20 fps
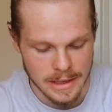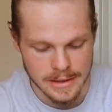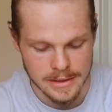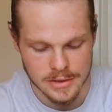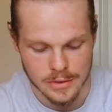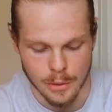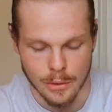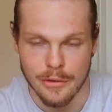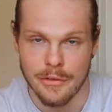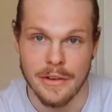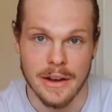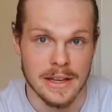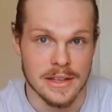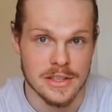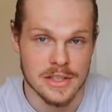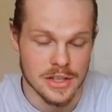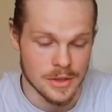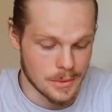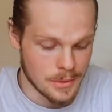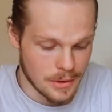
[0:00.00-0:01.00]
weeks, or
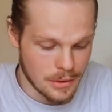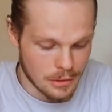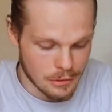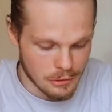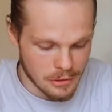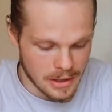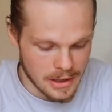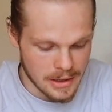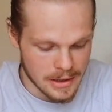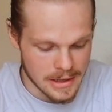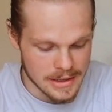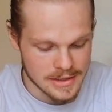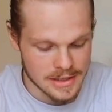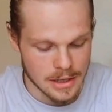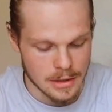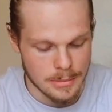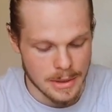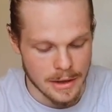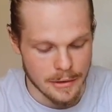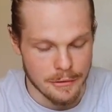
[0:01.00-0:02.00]
phase 2 and 3, is
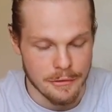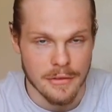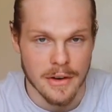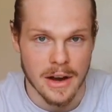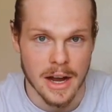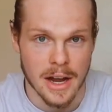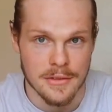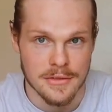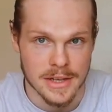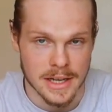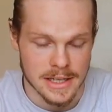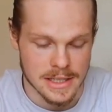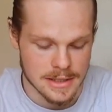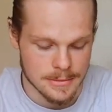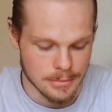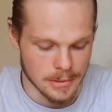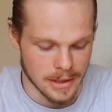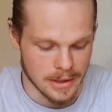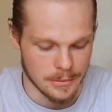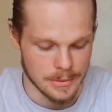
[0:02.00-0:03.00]
going to be a 5-day
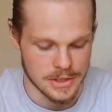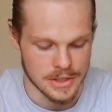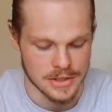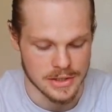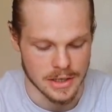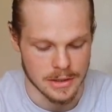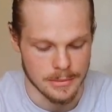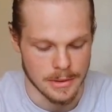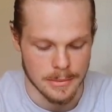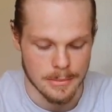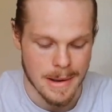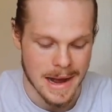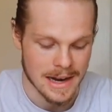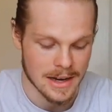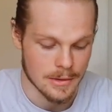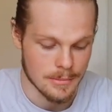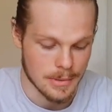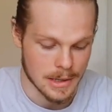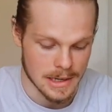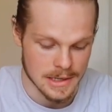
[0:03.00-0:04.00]
split, which is going to be back
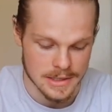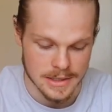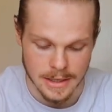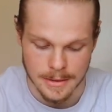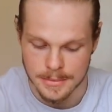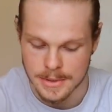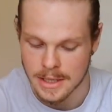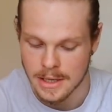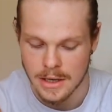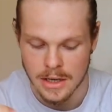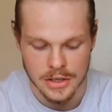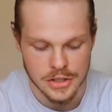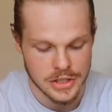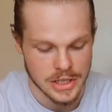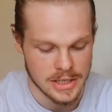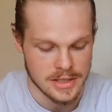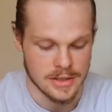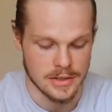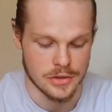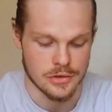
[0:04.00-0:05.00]
and biceps,
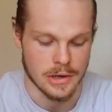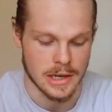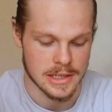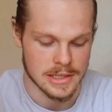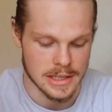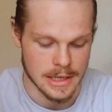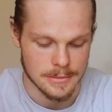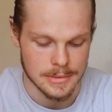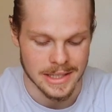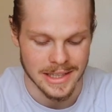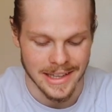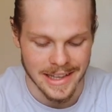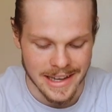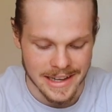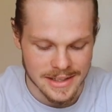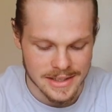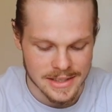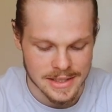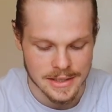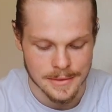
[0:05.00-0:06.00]
chest and triceps,
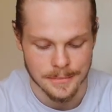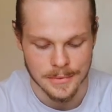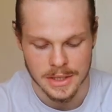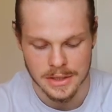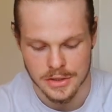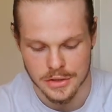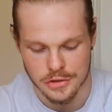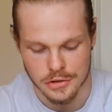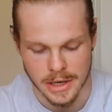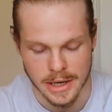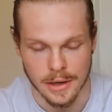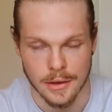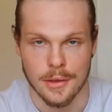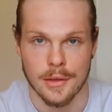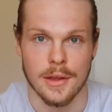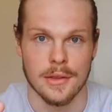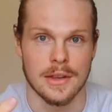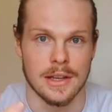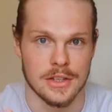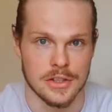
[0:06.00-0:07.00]
legs,
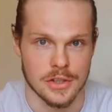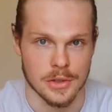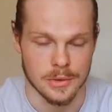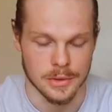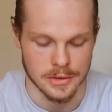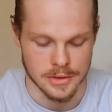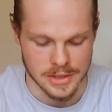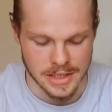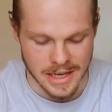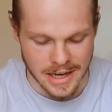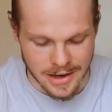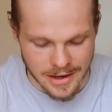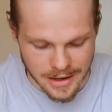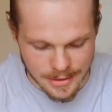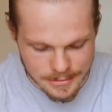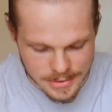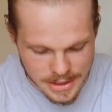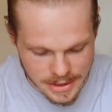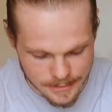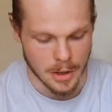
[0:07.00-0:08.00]
strength, and then shoulders and
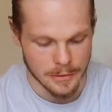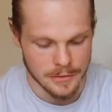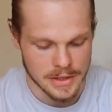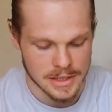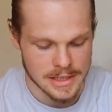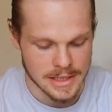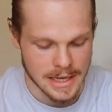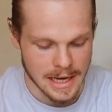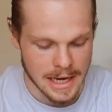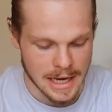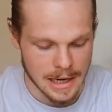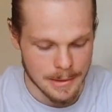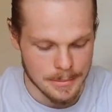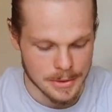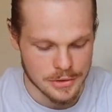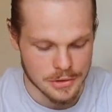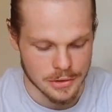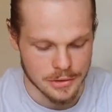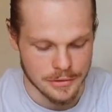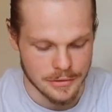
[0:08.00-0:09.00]
arms. Obviously,
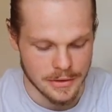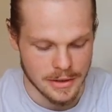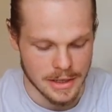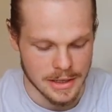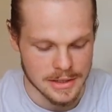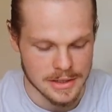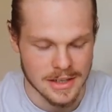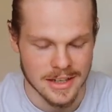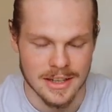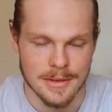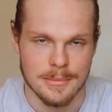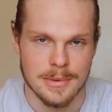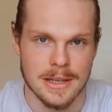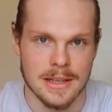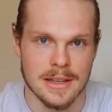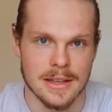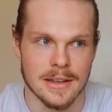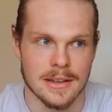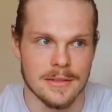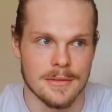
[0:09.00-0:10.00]
hypertrophy is going to
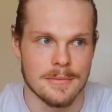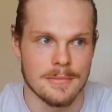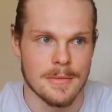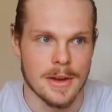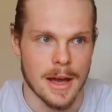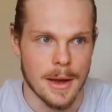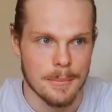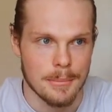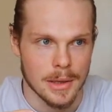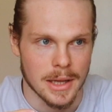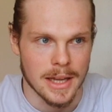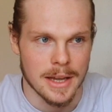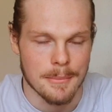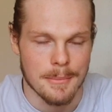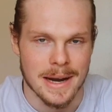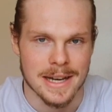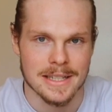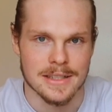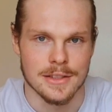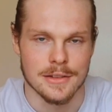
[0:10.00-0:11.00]
be play a
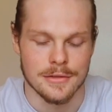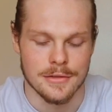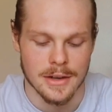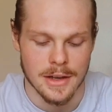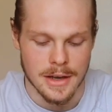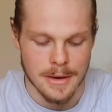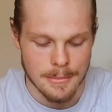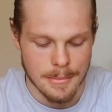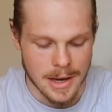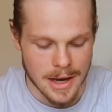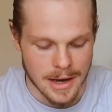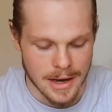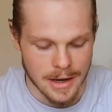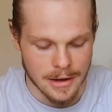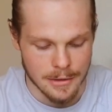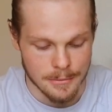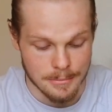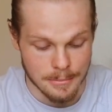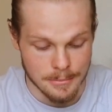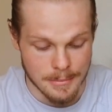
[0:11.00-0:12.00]
massive
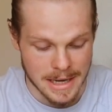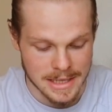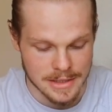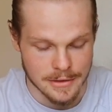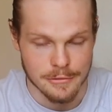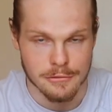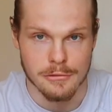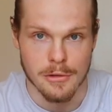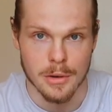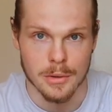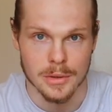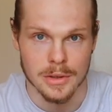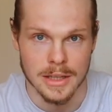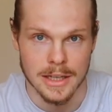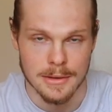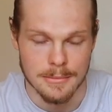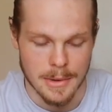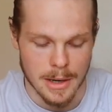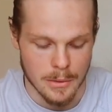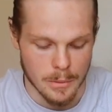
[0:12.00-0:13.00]
part, massive role
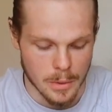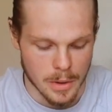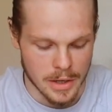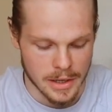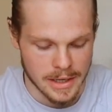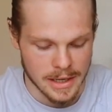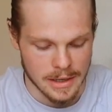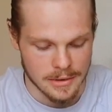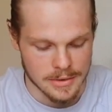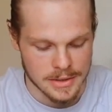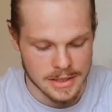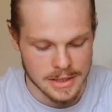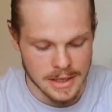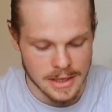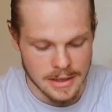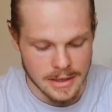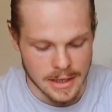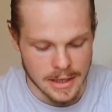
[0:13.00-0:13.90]
in my workouts,